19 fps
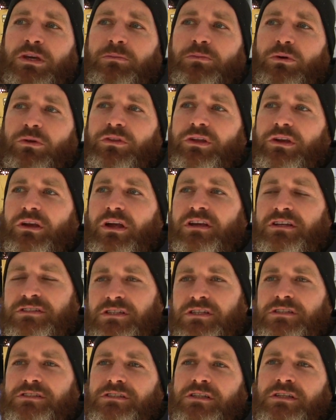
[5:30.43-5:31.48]
people that
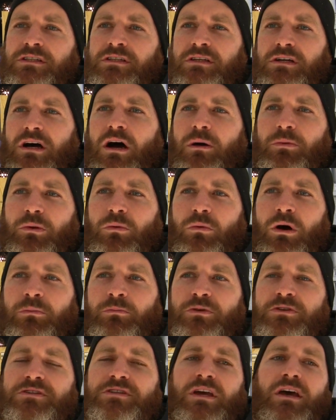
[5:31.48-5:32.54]
exist in the upper
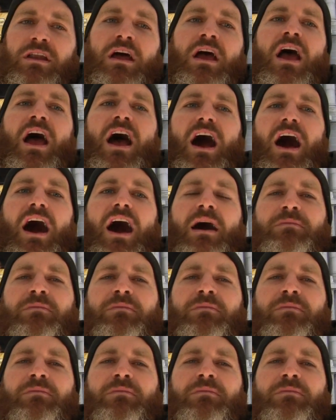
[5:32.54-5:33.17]
1%.